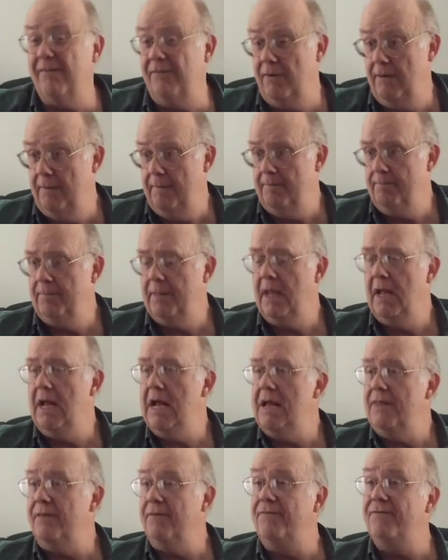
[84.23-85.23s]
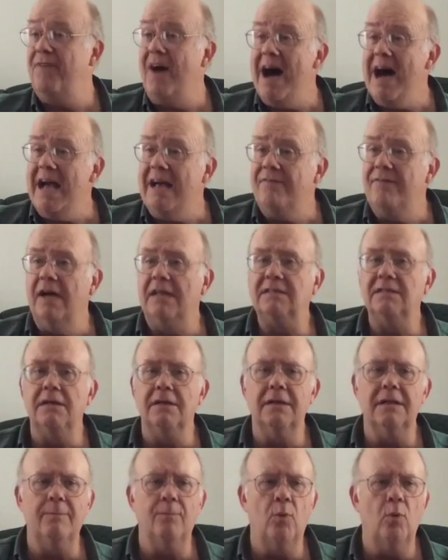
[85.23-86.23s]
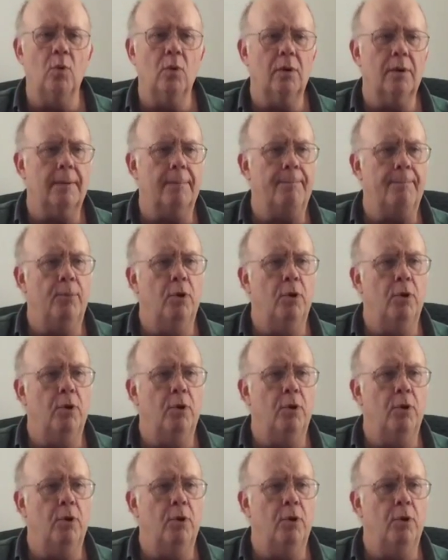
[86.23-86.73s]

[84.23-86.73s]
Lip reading: The 5 has a little more